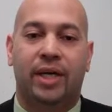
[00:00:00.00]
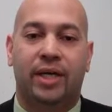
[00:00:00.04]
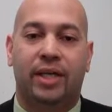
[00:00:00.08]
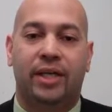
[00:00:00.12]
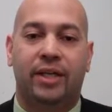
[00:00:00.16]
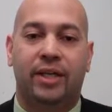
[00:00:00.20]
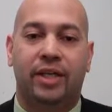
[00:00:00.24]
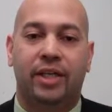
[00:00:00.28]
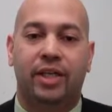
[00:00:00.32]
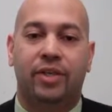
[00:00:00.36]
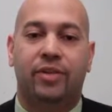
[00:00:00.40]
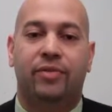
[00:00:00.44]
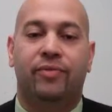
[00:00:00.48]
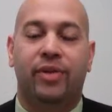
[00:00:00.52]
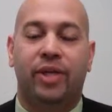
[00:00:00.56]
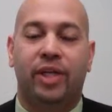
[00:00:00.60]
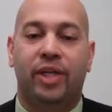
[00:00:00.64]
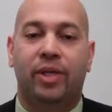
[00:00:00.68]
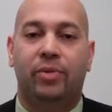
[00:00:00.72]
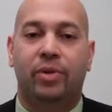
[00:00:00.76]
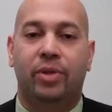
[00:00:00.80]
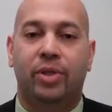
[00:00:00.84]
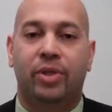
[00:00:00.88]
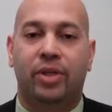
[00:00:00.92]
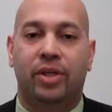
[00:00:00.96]
in each
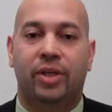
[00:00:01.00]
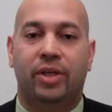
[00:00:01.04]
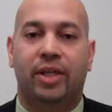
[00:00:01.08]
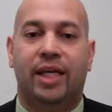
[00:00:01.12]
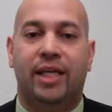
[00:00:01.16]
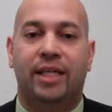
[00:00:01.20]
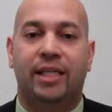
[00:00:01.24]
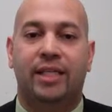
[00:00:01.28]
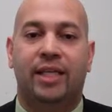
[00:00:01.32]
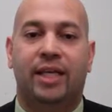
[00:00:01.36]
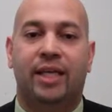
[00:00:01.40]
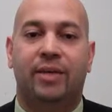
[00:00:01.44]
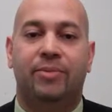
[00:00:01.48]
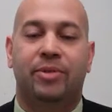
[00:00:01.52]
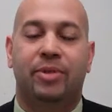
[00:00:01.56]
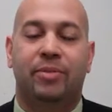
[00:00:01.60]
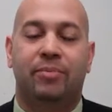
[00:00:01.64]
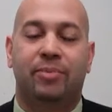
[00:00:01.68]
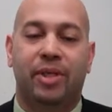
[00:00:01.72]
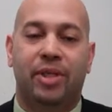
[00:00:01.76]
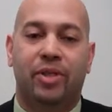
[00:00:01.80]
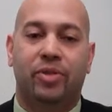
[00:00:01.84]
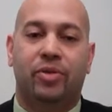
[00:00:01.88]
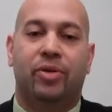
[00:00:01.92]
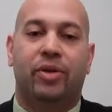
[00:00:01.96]
video we took a lot of time to
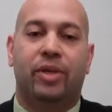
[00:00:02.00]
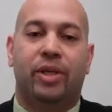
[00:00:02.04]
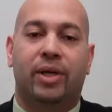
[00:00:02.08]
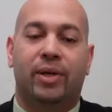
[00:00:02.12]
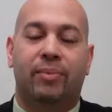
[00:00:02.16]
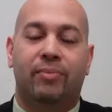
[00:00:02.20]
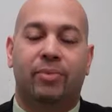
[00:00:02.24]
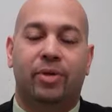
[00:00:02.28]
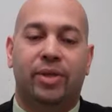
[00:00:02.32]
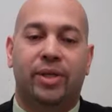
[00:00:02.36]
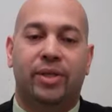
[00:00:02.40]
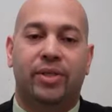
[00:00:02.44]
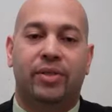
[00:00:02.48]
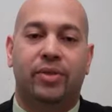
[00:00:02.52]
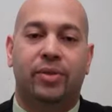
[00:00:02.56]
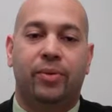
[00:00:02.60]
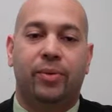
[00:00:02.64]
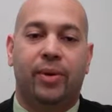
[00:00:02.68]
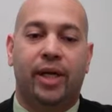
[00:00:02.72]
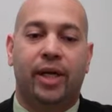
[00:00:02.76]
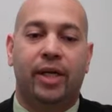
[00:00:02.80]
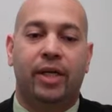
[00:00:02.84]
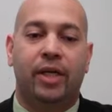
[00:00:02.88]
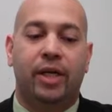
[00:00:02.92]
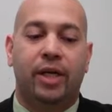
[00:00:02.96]
make sure that I'm going
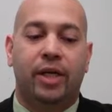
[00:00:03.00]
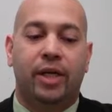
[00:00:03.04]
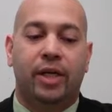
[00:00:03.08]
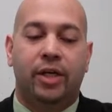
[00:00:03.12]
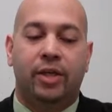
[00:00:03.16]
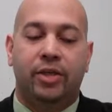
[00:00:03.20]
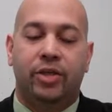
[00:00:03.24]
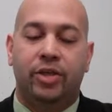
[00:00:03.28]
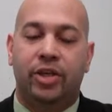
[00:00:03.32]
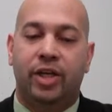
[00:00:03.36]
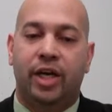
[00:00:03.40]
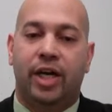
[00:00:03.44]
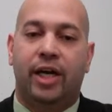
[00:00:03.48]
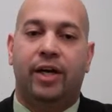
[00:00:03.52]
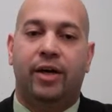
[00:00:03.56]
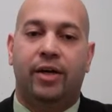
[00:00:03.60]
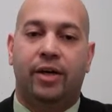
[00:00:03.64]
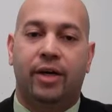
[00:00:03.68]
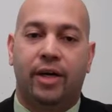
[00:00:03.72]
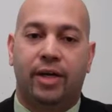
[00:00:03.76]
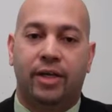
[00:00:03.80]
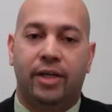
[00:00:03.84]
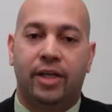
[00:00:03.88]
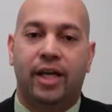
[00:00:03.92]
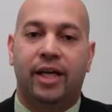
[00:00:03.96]
to
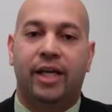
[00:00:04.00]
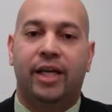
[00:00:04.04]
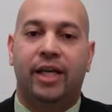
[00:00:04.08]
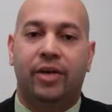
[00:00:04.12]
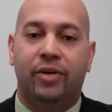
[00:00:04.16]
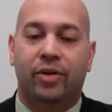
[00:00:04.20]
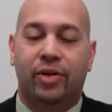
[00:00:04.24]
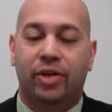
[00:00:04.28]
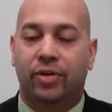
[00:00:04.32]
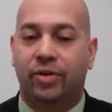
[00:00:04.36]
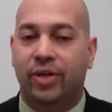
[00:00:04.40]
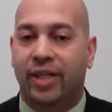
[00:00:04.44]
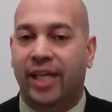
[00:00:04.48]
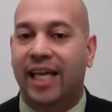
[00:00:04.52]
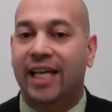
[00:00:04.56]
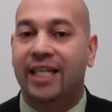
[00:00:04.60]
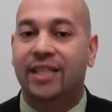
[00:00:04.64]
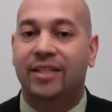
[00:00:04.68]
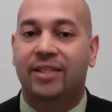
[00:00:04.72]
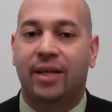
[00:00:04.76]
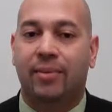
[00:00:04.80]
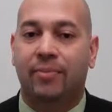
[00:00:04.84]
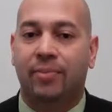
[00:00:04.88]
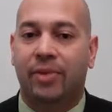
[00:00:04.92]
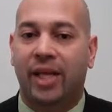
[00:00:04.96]
share a nugget, or you'll get
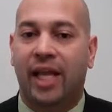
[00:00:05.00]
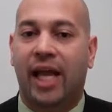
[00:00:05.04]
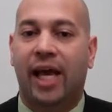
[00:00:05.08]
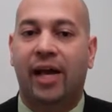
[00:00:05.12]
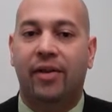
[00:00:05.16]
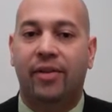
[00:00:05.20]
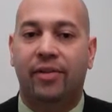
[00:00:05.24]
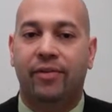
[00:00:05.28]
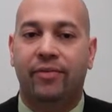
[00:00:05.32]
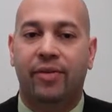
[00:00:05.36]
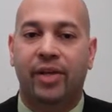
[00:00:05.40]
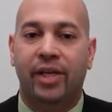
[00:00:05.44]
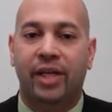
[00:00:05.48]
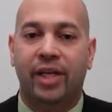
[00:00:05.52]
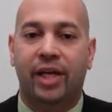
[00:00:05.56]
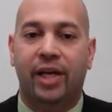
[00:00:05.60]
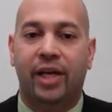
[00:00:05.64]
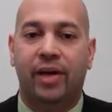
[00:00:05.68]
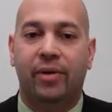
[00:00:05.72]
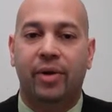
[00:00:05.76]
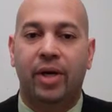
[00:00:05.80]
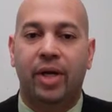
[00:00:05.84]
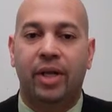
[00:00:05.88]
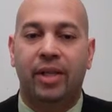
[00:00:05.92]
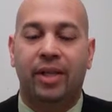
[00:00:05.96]
something out of the
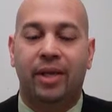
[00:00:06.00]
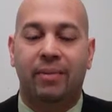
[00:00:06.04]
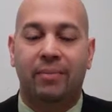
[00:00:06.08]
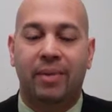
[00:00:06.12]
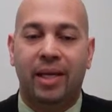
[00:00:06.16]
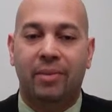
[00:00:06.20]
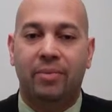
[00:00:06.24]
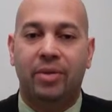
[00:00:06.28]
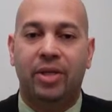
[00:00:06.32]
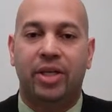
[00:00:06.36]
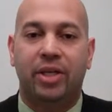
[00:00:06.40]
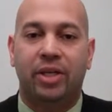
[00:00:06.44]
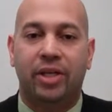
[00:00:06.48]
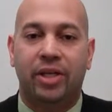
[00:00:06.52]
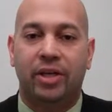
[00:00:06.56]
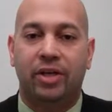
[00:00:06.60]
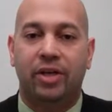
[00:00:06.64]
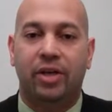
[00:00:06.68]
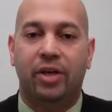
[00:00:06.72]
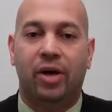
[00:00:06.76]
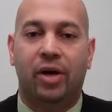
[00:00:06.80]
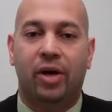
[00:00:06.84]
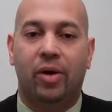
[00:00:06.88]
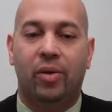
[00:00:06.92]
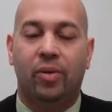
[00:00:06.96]
video that maybe you
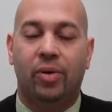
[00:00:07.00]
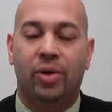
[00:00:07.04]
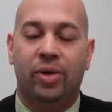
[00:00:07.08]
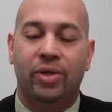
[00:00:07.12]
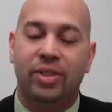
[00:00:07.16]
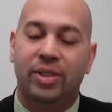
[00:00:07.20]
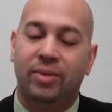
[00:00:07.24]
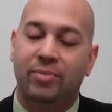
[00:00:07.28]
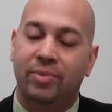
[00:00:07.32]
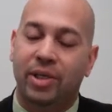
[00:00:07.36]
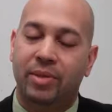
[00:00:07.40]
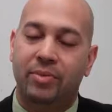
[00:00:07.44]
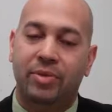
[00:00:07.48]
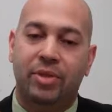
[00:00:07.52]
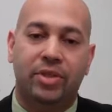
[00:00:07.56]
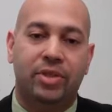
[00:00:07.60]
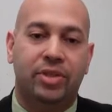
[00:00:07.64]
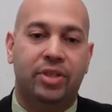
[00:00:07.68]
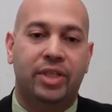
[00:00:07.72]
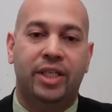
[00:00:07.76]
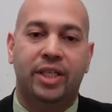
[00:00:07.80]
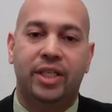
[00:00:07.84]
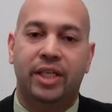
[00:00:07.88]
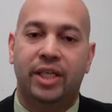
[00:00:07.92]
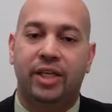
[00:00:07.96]
didn't know, or sometimes you
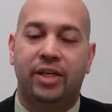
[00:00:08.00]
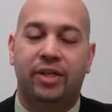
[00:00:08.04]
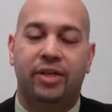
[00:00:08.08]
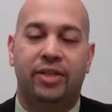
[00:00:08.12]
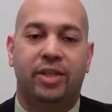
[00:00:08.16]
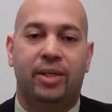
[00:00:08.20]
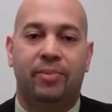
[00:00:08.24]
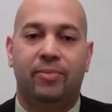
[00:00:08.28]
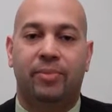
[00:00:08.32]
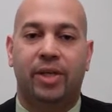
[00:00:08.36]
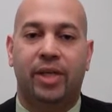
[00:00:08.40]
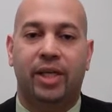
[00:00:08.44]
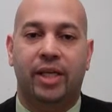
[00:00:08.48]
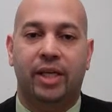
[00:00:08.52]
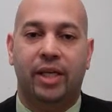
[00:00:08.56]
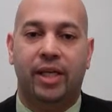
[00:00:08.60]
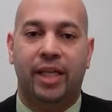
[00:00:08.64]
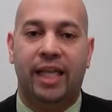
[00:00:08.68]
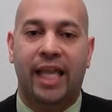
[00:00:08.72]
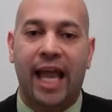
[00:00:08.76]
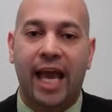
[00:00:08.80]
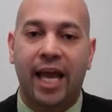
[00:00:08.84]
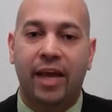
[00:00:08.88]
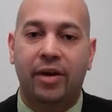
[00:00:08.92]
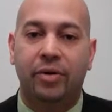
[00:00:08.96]
just need to hear something
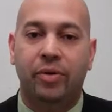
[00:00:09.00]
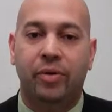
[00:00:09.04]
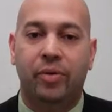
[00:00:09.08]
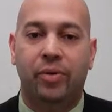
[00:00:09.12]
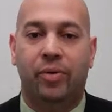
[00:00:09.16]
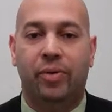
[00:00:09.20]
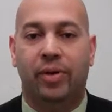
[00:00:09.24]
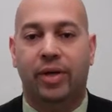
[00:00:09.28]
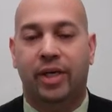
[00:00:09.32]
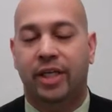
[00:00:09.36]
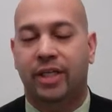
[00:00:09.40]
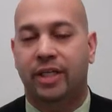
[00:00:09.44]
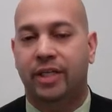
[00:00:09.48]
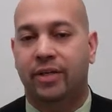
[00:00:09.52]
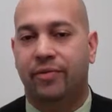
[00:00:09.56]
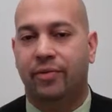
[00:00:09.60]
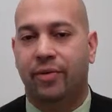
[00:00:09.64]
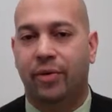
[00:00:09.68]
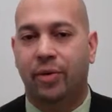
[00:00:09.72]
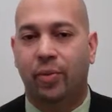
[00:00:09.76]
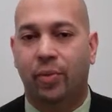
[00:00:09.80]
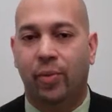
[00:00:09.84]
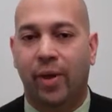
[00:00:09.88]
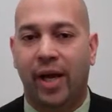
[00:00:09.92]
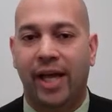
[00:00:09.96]
again or in a
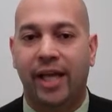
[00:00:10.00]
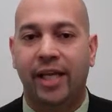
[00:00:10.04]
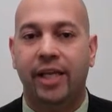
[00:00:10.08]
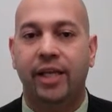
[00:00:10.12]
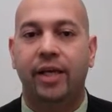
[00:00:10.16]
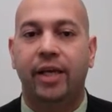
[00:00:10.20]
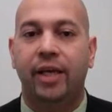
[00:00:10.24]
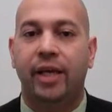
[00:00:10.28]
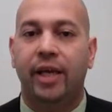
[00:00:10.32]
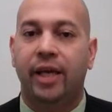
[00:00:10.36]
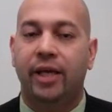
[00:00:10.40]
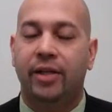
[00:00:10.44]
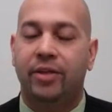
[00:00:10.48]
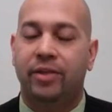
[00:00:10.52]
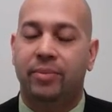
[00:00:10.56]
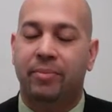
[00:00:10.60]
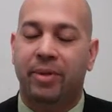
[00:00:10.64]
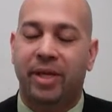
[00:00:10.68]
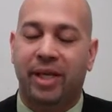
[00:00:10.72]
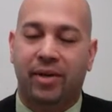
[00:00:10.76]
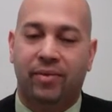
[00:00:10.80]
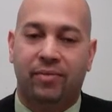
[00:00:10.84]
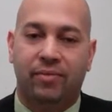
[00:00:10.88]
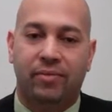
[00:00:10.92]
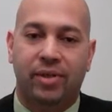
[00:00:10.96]
different way to
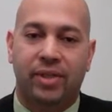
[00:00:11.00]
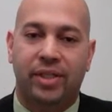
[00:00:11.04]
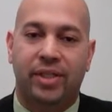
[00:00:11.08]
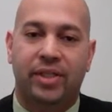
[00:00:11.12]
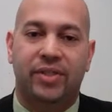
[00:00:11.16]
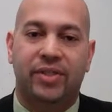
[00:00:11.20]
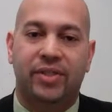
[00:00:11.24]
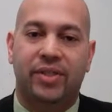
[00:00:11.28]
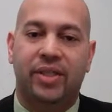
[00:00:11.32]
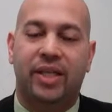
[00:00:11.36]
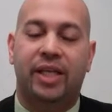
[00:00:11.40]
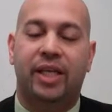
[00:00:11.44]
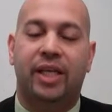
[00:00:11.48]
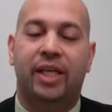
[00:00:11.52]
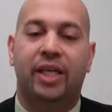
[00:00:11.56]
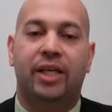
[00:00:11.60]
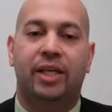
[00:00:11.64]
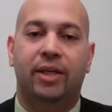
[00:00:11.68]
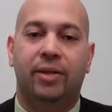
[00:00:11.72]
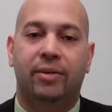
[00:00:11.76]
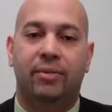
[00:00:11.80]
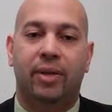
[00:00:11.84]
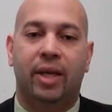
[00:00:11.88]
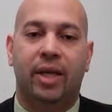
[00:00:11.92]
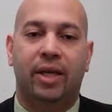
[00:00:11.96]
make it really sink
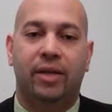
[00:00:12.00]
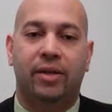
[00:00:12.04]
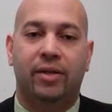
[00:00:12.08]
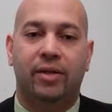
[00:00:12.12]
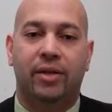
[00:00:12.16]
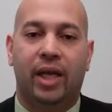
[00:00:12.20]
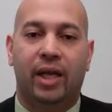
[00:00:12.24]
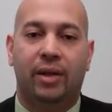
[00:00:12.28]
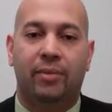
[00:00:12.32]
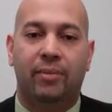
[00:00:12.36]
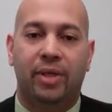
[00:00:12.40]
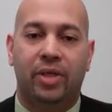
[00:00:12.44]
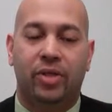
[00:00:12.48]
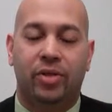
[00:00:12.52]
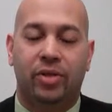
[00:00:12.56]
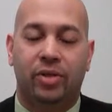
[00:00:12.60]
in and make